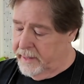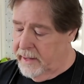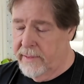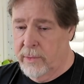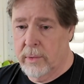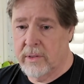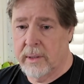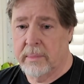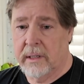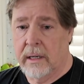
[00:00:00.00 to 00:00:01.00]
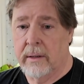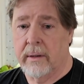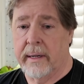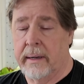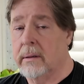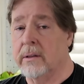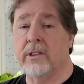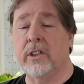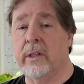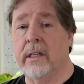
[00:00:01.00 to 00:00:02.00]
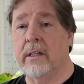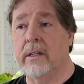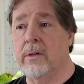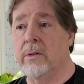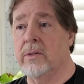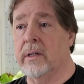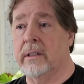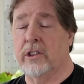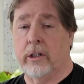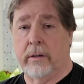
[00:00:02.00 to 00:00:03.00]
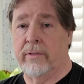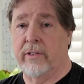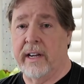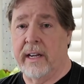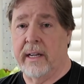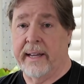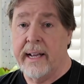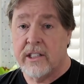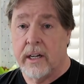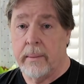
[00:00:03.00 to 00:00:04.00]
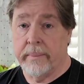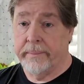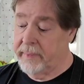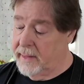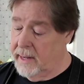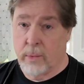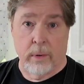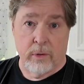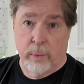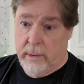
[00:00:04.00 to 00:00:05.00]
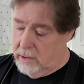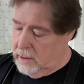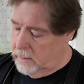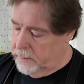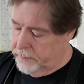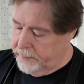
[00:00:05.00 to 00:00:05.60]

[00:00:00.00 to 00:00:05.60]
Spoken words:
If you want something else, you can use sugar-free ketchup. That works well too.